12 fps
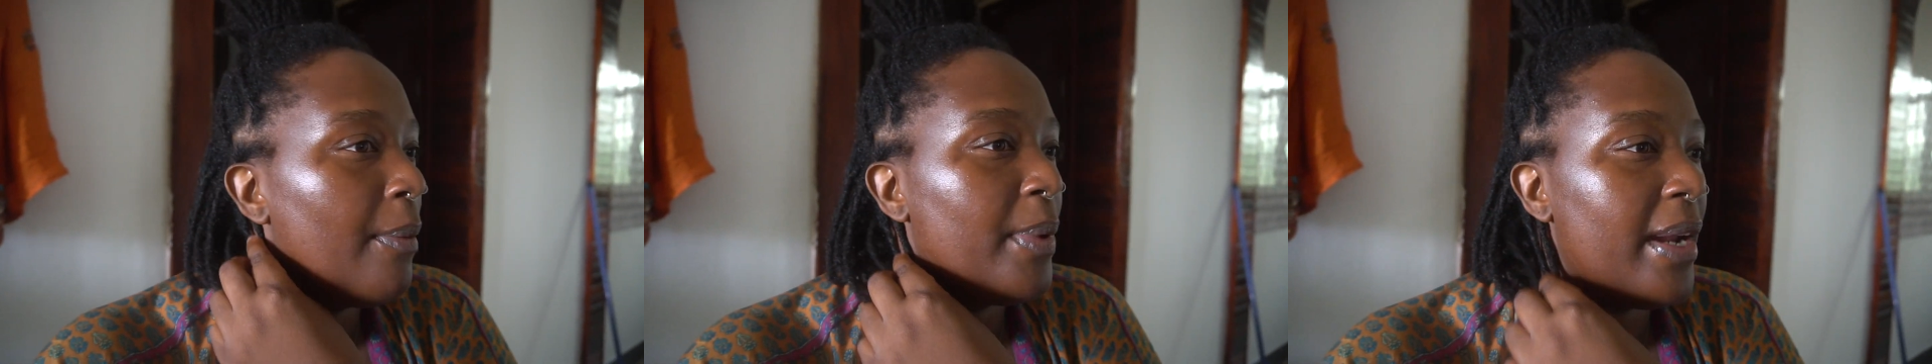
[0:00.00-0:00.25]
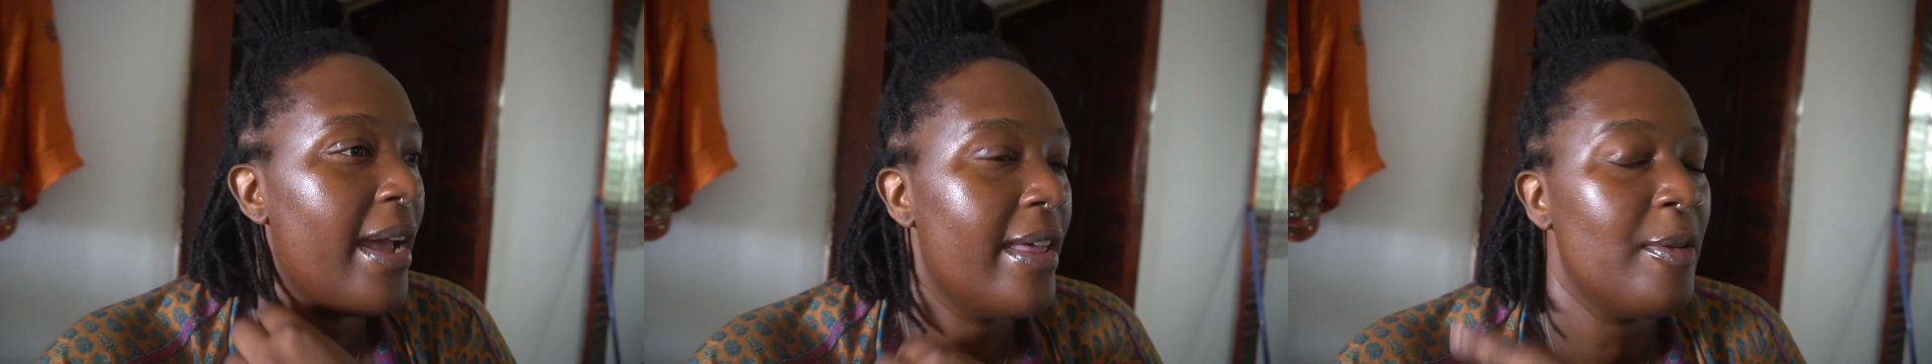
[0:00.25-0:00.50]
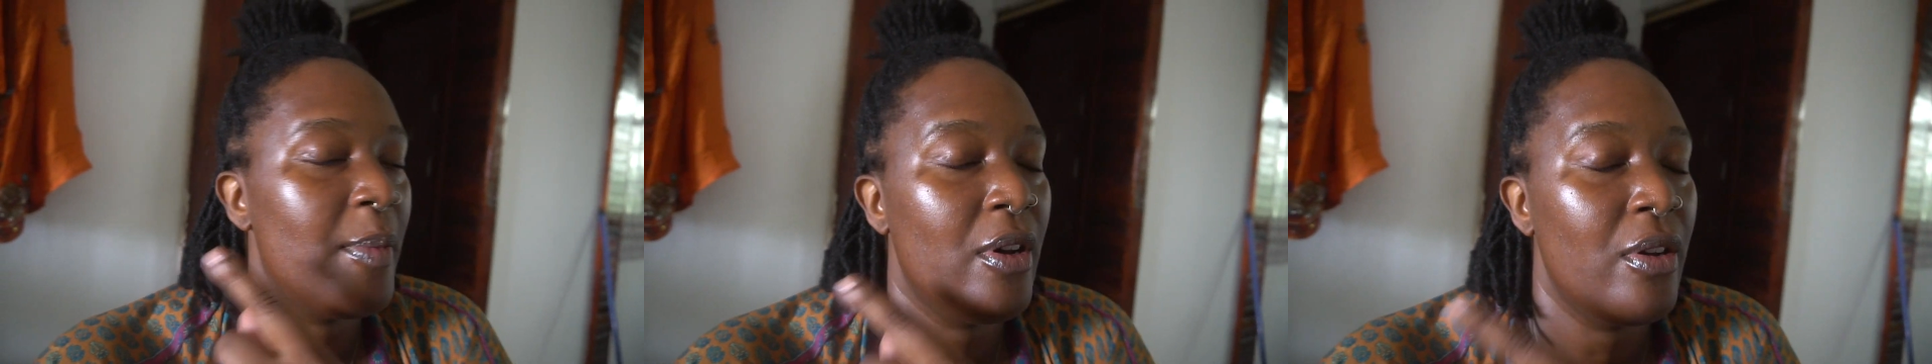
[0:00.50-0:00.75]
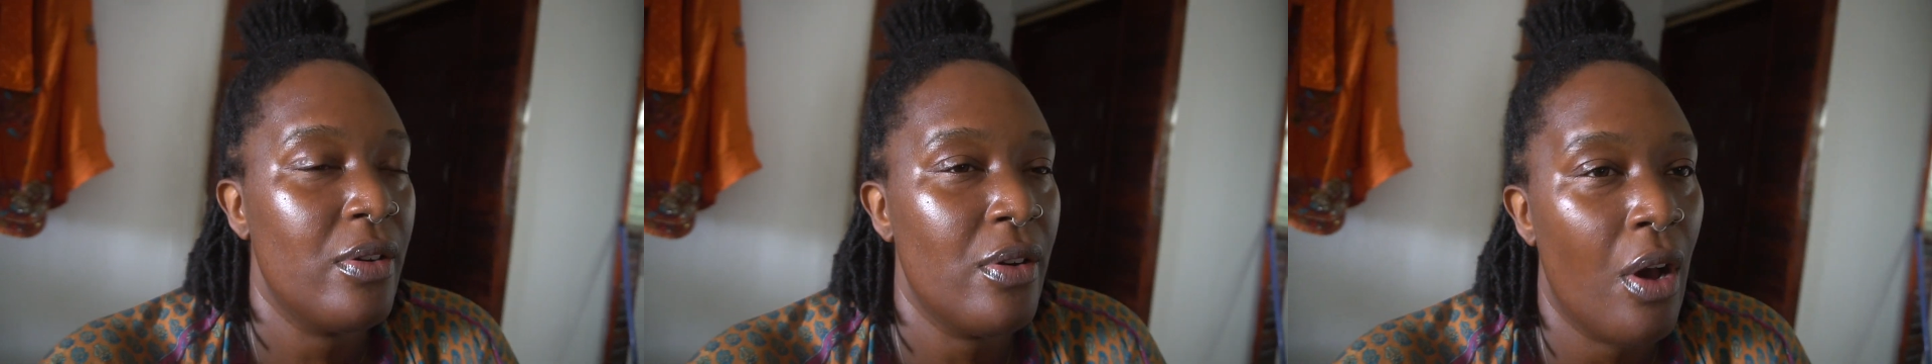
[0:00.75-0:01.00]
But I had them
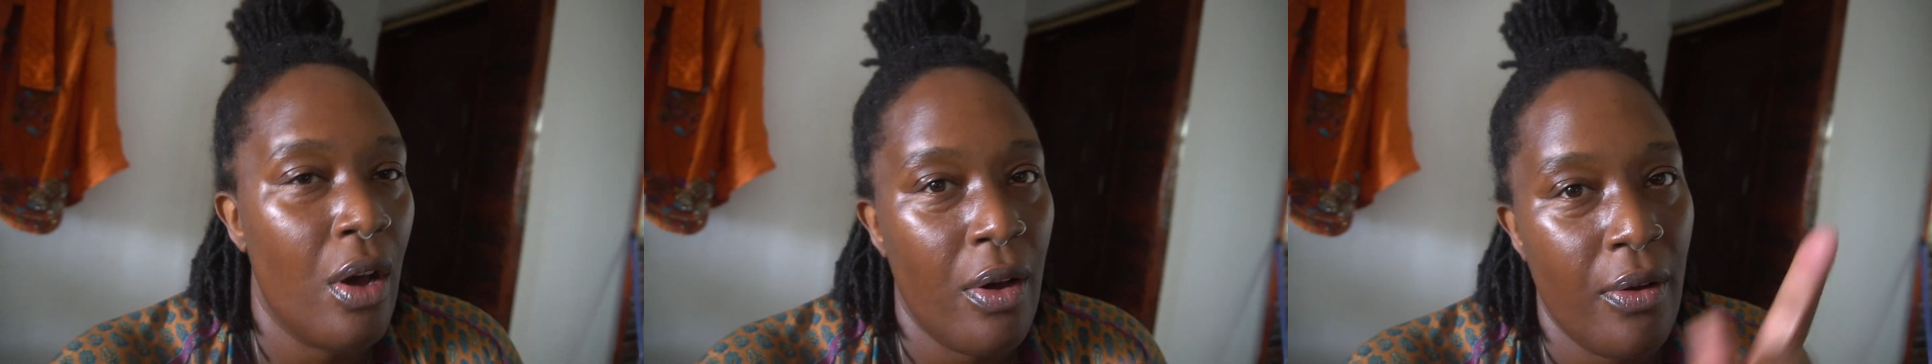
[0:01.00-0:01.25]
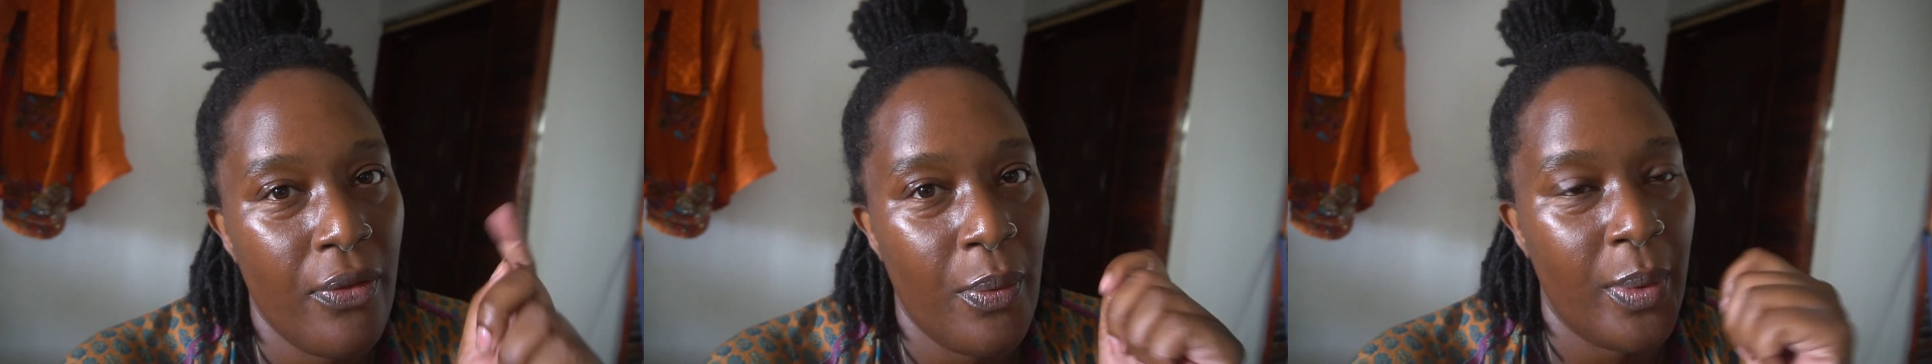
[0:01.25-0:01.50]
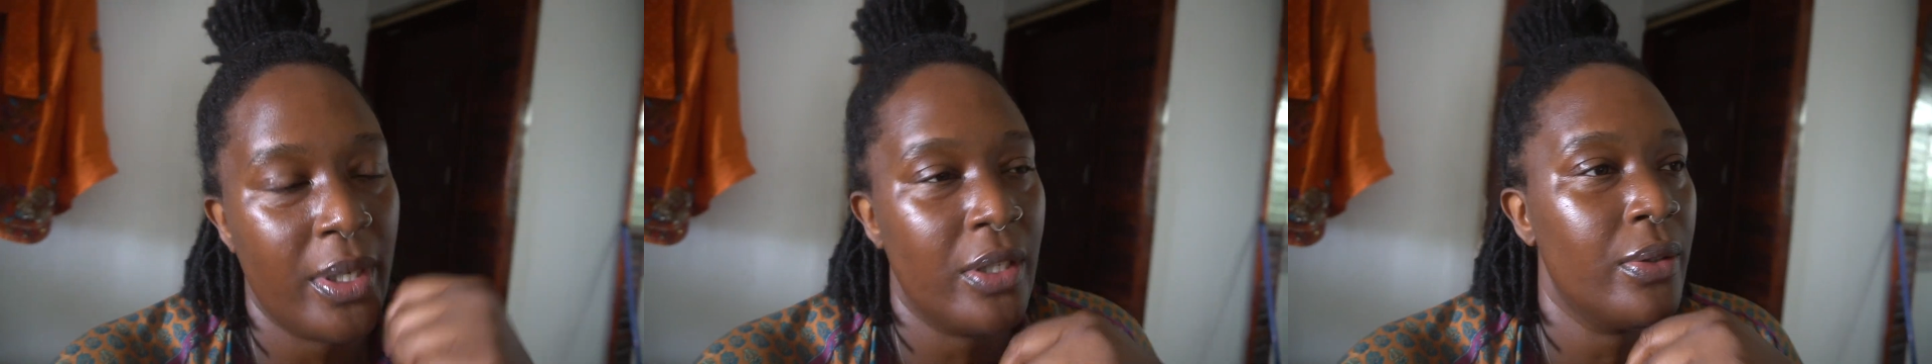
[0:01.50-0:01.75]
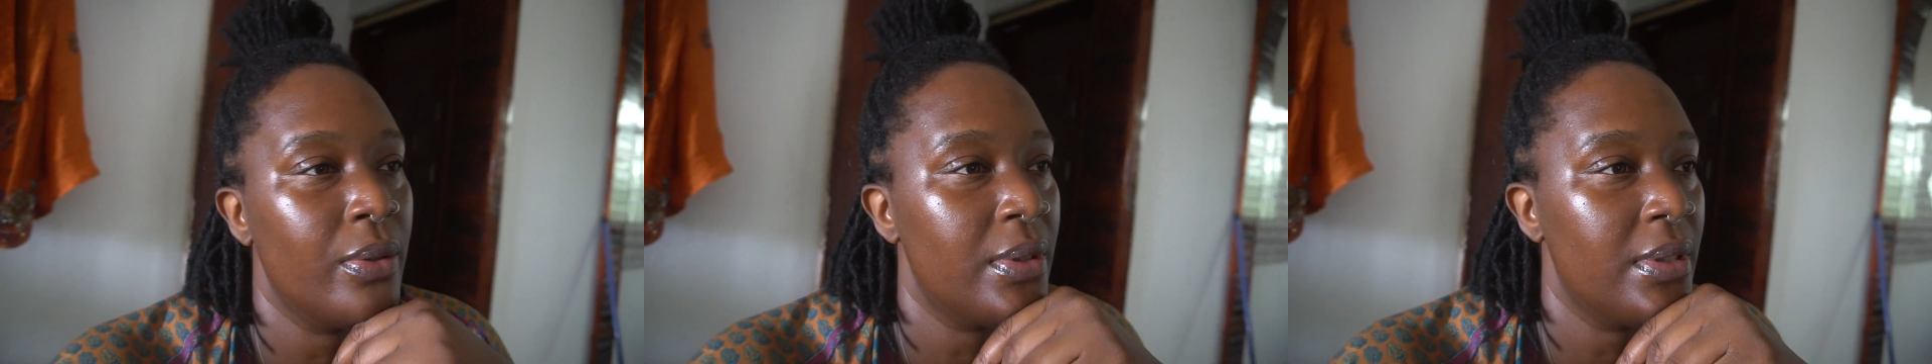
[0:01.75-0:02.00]
on all the
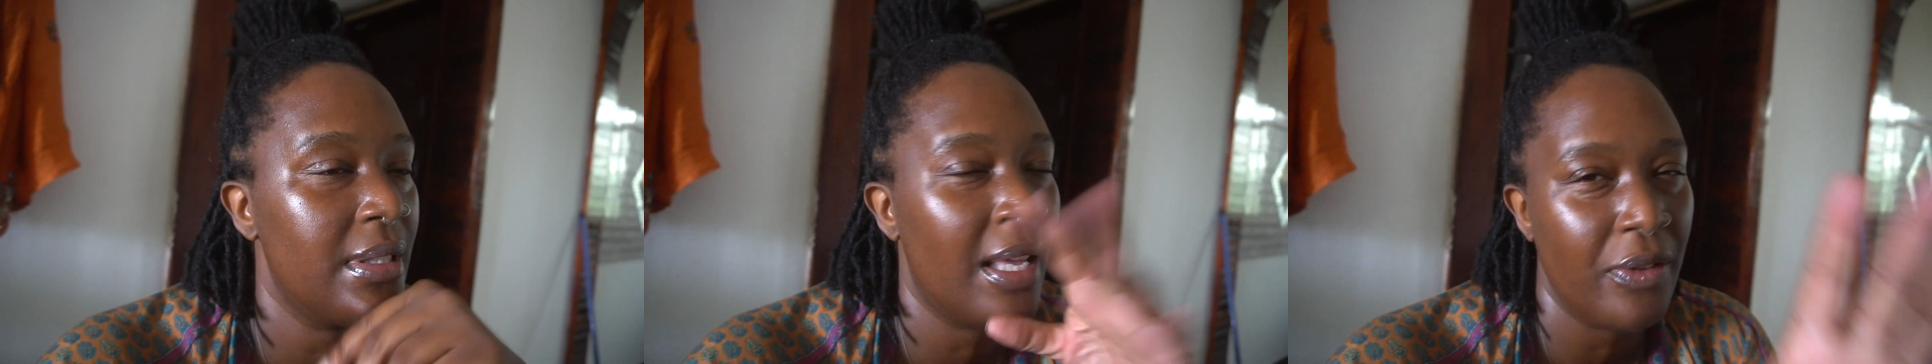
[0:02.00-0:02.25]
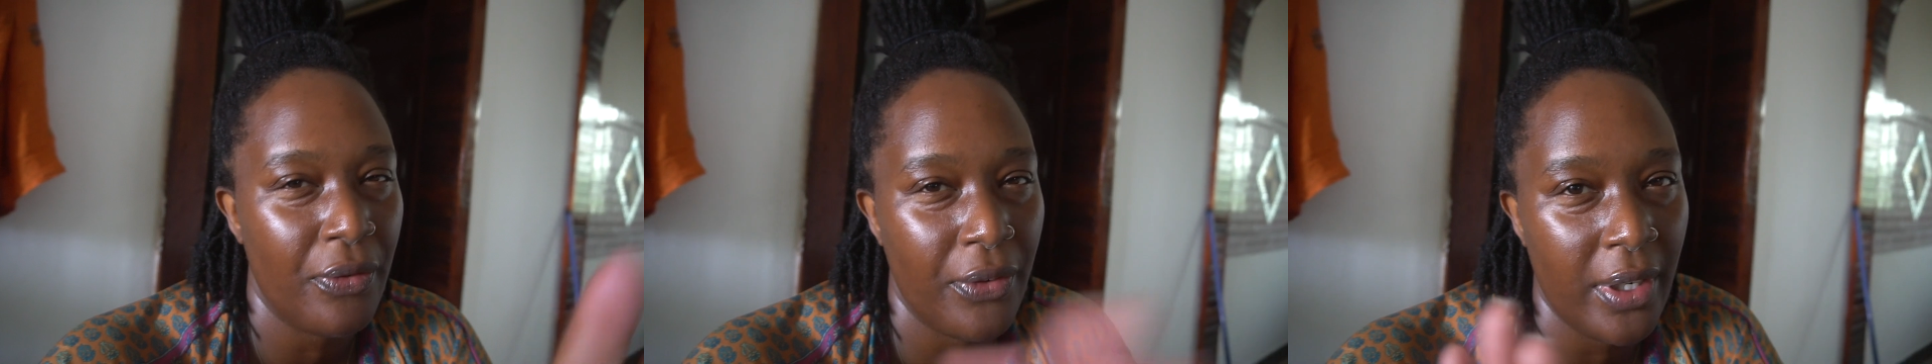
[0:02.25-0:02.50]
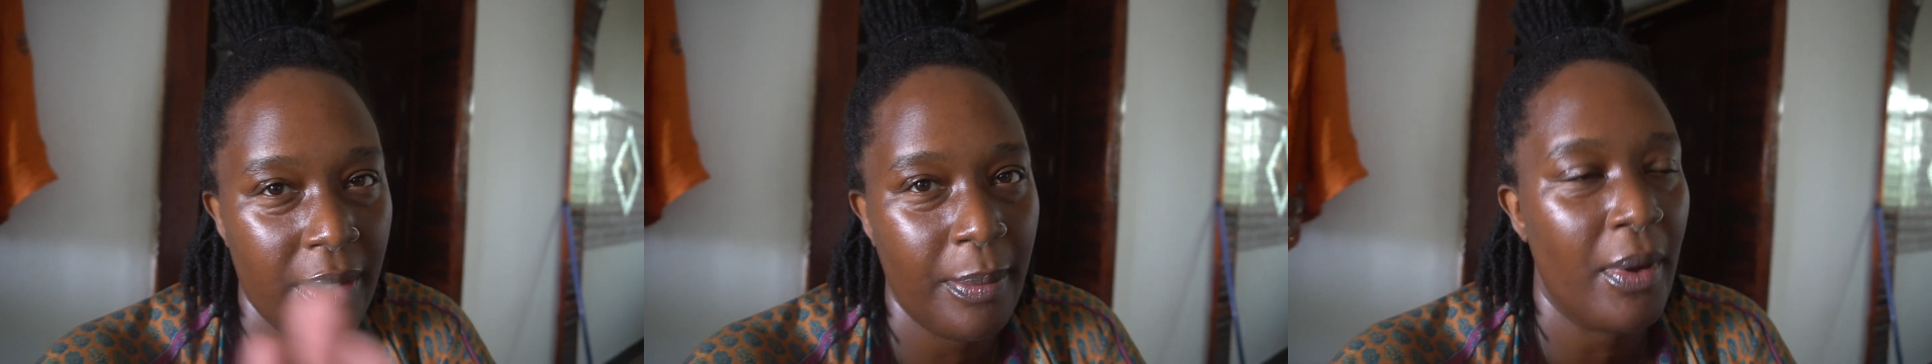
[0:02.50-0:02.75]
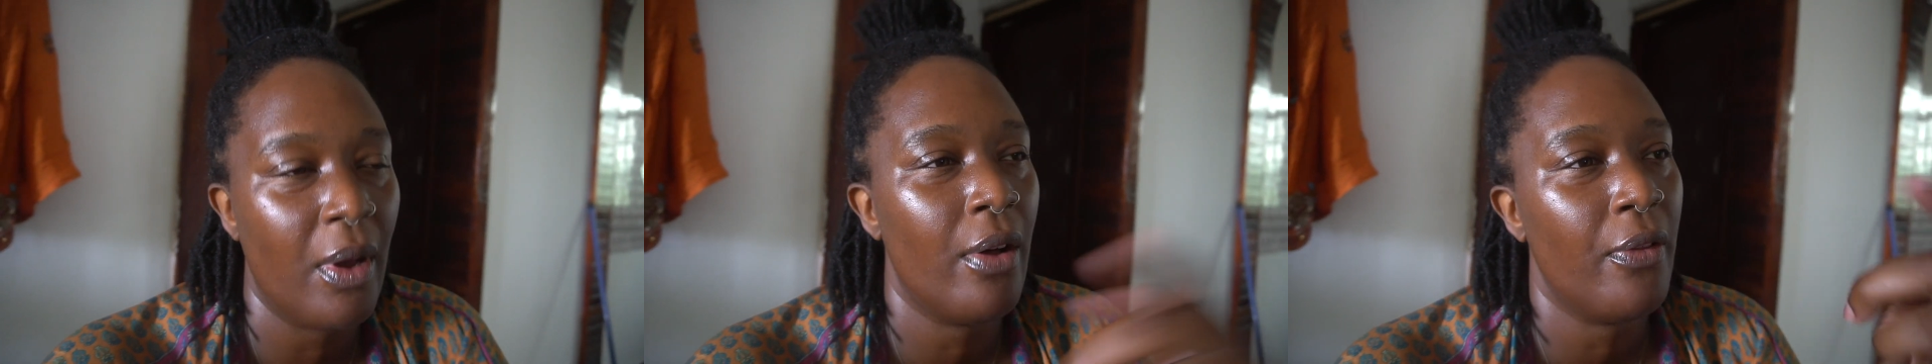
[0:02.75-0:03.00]
windows, not the front,
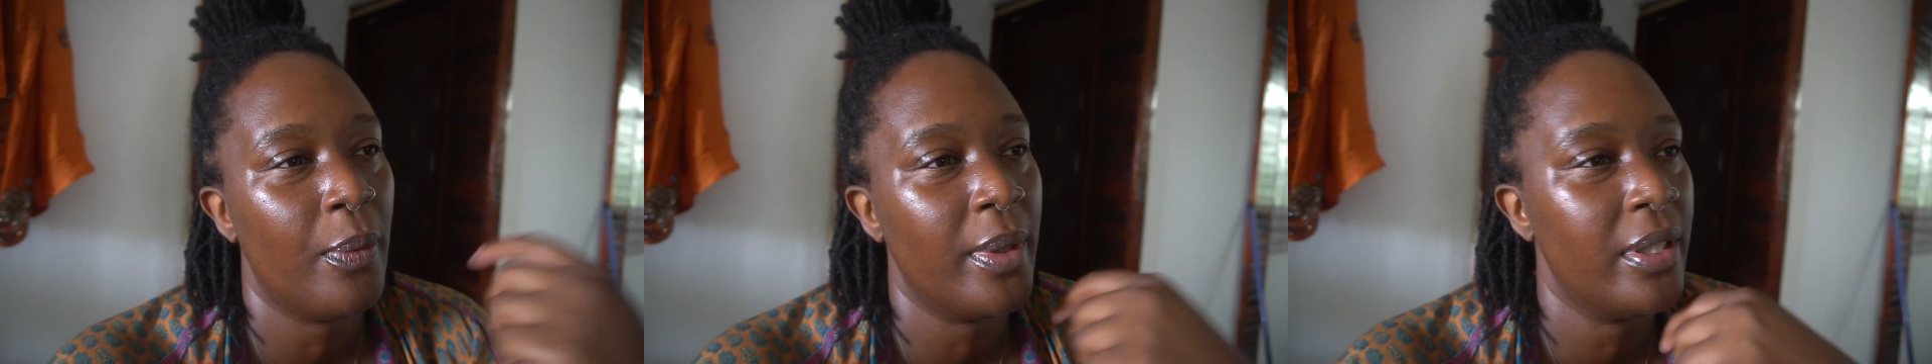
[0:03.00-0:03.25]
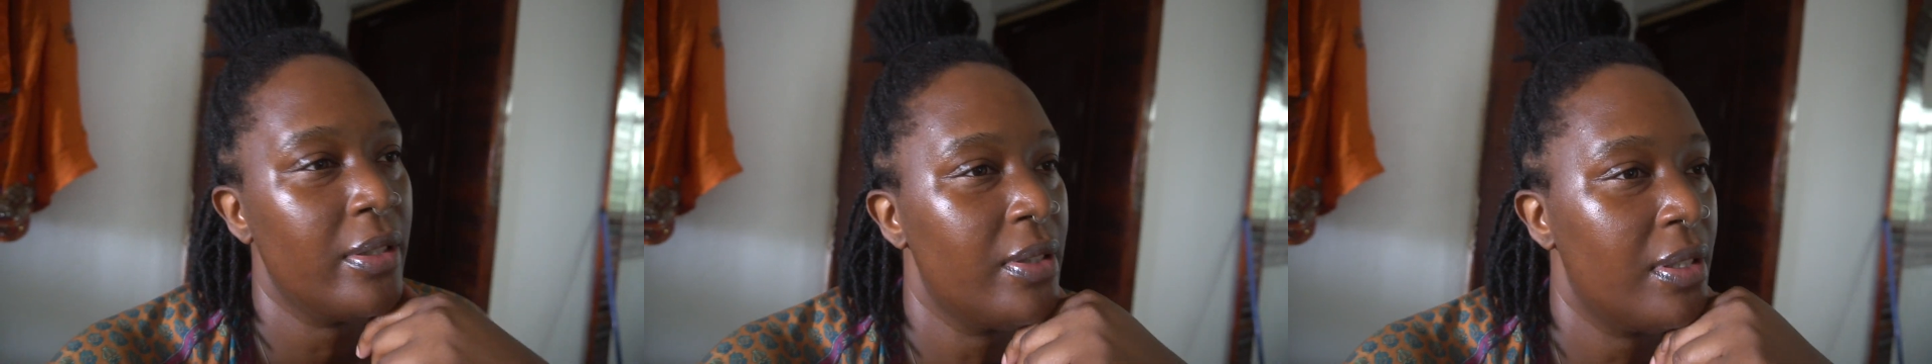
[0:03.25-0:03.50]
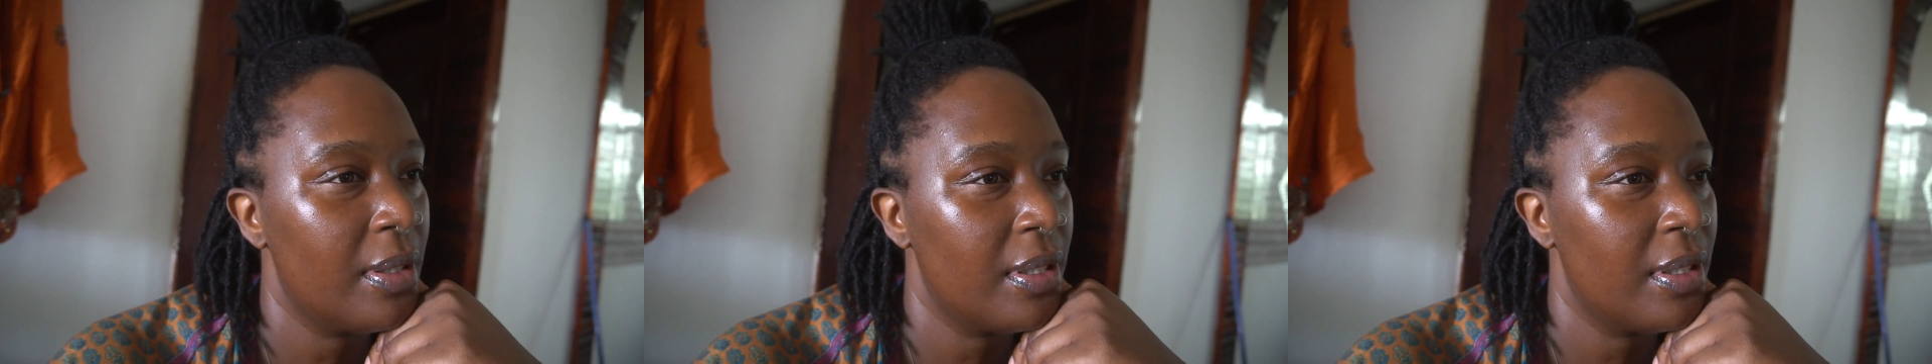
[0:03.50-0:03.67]
but all the windows.